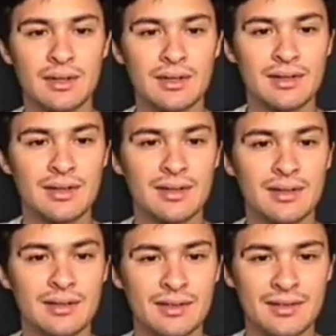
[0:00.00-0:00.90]

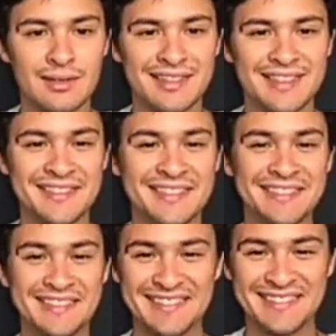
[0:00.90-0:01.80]

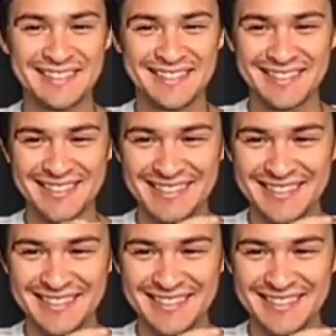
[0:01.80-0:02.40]
This person isn't speaking.